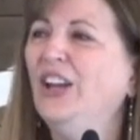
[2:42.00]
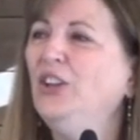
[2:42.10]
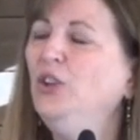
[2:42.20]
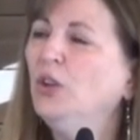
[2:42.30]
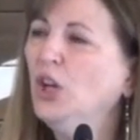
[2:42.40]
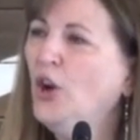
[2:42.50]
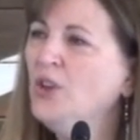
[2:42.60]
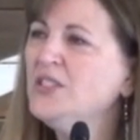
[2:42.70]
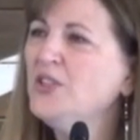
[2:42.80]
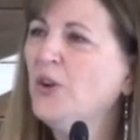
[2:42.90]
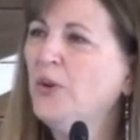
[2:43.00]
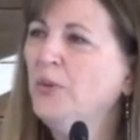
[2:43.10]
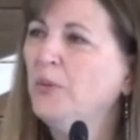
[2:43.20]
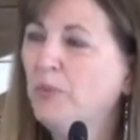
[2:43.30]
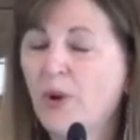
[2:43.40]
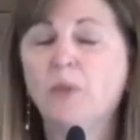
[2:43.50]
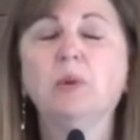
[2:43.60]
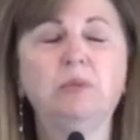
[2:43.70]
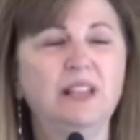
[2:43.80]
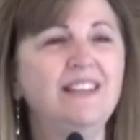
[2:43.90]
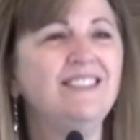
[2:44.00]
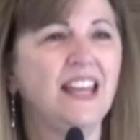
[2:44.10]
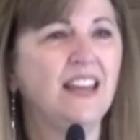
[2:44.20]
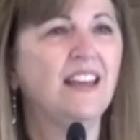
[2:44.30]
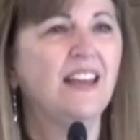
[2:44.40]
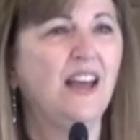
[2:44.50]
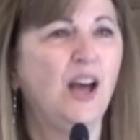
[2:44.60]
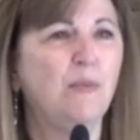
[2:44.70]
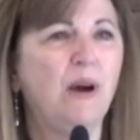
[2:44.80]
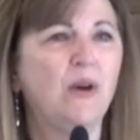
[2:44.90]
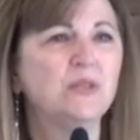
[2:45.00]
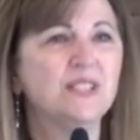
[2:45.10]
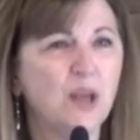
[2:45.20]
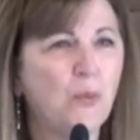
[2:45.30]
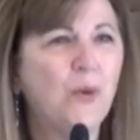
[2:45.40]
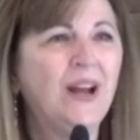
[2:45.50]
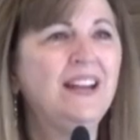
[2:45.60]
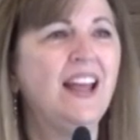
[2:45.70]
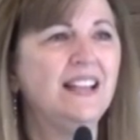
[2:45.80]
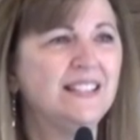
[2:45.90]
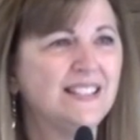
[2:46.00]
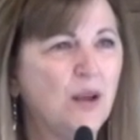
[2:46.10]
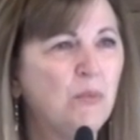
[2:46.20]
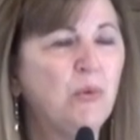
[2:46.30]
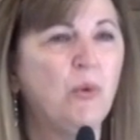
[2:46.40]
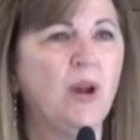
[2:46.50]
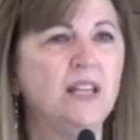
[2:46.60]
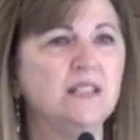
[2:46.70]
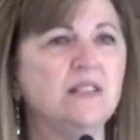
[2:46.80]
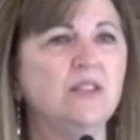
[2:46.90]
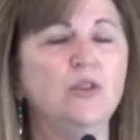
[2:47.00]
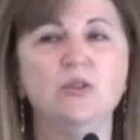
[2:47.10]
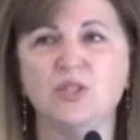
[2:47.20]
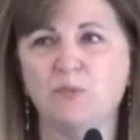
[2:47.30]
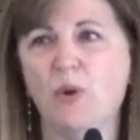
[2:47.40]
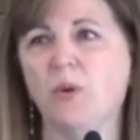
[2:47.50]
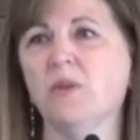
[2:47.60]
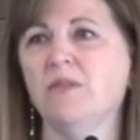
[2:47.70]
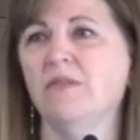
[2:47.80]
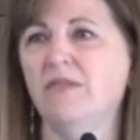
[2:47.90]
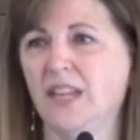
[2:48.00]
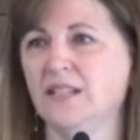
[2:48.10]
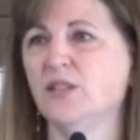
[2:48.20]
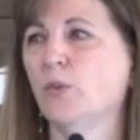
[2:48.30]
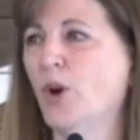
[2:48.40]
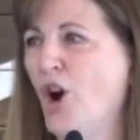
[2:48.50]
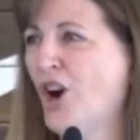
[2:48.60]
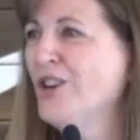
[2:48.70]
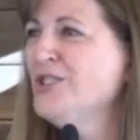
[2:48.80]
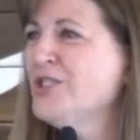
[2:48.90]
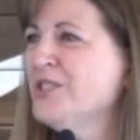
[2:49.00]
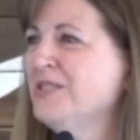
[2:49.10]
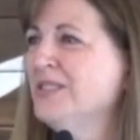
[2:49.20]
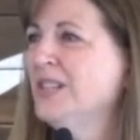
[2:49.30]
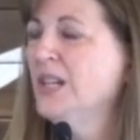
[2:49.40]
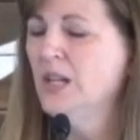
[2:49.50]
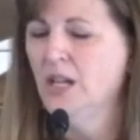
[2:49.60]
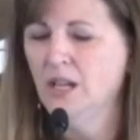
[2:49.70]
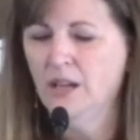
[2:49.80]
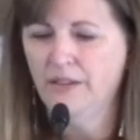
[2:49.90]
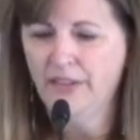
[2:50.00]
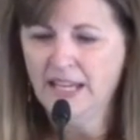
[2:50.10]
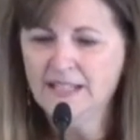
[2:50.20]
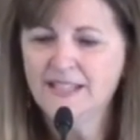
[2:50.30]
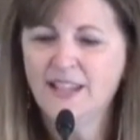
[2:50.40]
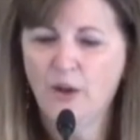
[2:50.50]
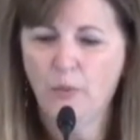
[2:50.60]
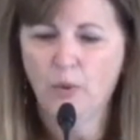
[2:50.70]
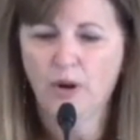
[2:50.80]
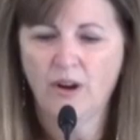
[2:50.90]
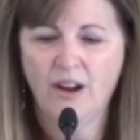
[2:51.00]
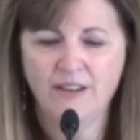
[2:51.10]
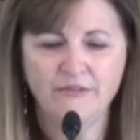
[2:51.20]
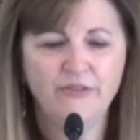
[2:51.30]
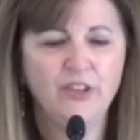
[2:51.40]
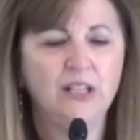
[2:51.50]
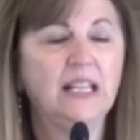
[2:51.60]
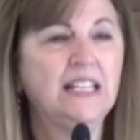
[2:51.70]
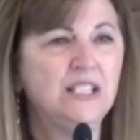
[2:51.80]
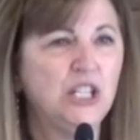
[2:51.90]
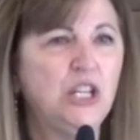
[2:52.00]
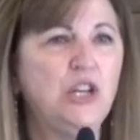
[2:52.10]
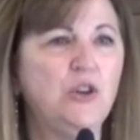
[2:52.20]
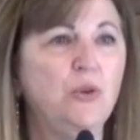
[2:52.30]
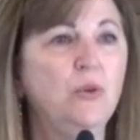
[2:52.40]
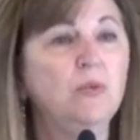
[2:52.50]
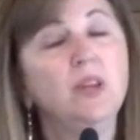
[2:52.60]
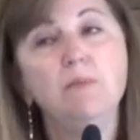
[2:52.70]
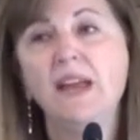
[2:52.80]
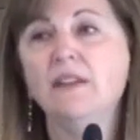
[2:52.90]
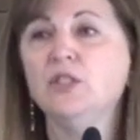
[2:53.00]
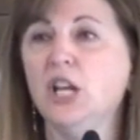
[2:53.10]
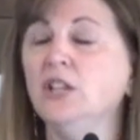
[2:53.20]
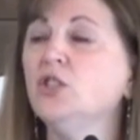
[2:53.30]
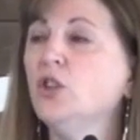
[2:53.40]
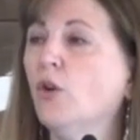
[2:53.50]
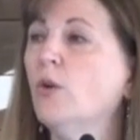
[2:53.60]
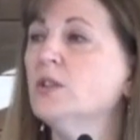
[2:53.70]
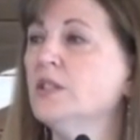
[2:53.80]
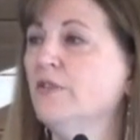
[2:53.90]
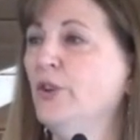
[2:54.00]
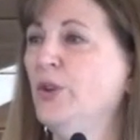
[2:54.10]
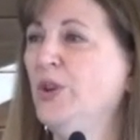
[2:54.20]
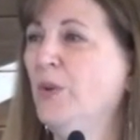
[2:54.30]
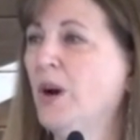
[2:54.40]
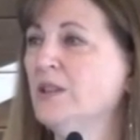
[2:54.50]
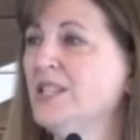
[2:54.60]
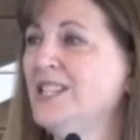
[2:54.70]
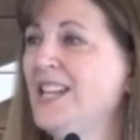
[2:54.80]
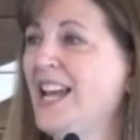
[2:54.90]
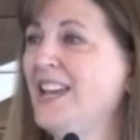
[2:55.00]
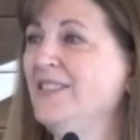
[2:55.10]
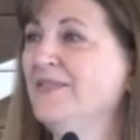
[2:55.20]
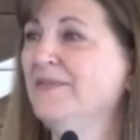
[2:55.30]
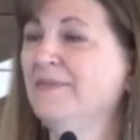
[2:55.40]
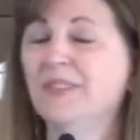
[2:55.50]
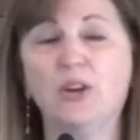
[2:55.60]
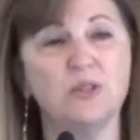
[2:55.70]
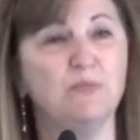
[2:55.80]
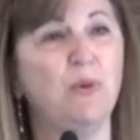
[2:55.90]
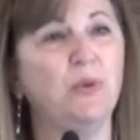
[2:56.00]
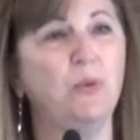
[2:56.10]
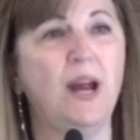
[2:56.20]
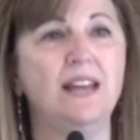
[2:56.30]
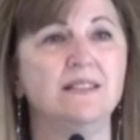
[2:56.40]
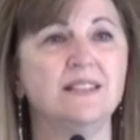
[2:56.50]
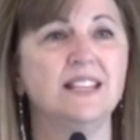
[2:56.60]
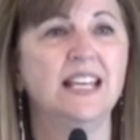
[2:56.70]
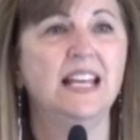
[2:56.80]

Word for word: You can also probably think about someone at some point who spoke things that were harsh, things that were unfeeling to you, that may have changed the course of who you are today. It goes both ways.